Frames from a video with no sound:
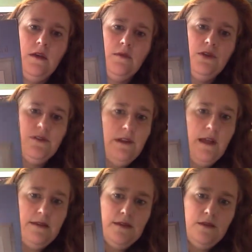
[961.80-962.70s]

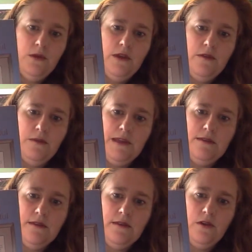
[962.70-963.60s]
personalize it with
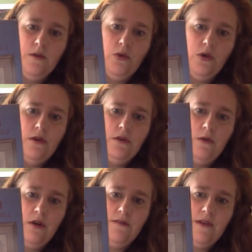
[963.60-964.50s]
places that are important to
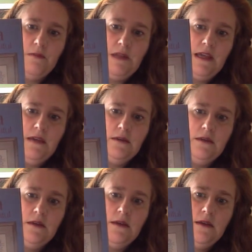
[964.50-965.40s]
our family,
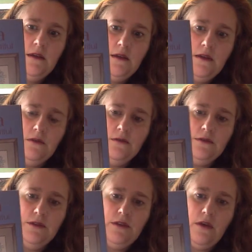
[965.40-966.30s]

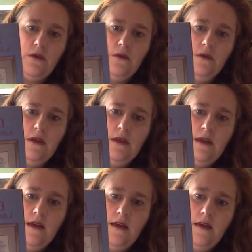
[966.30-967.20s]
so
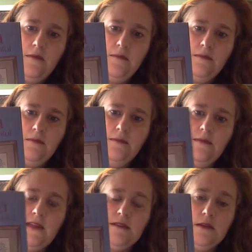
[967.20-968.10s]

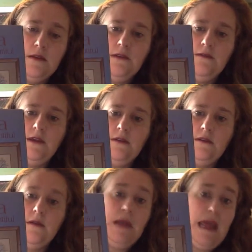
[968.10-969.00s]
that's going to be fun
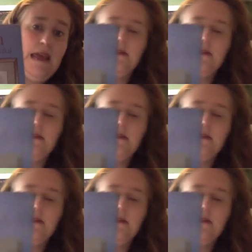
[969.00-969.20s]
someday.